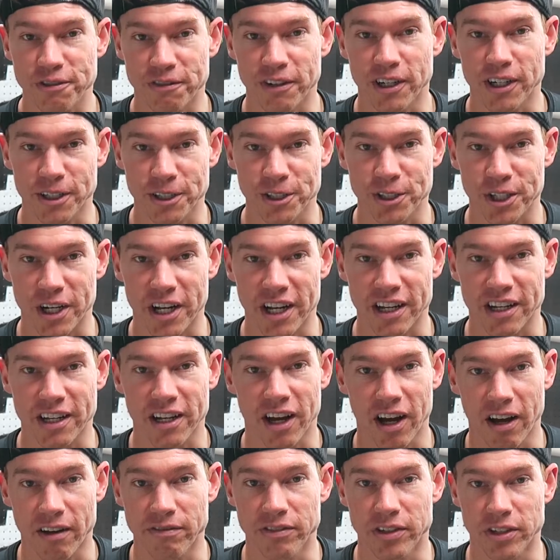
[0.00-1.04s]
version
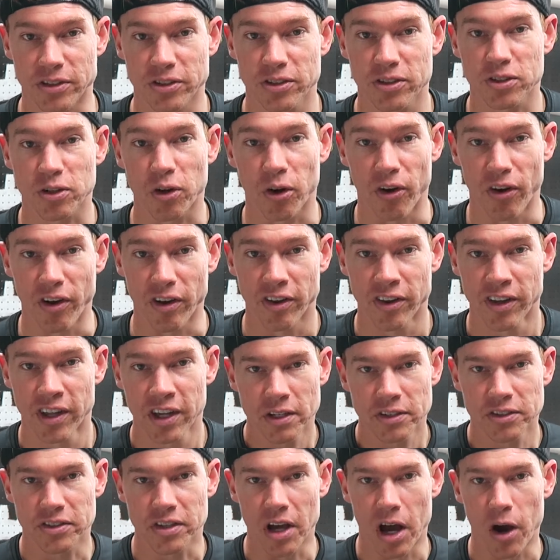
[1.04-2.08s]
of the skull.
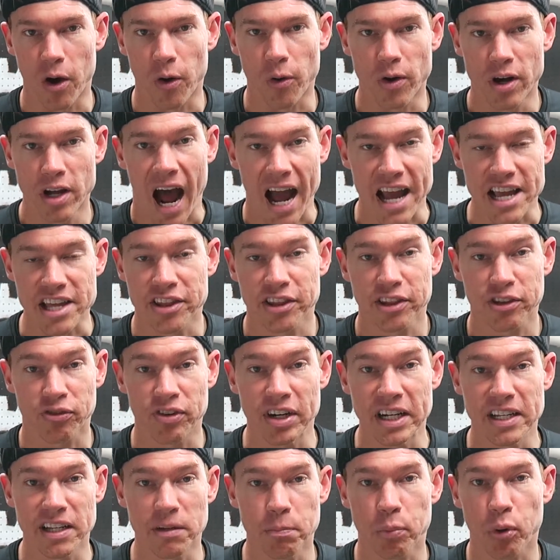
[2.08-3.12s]
So I
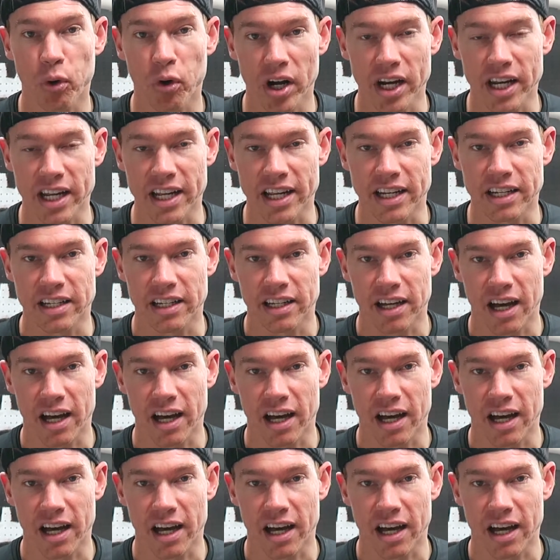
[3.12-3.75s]
3D printed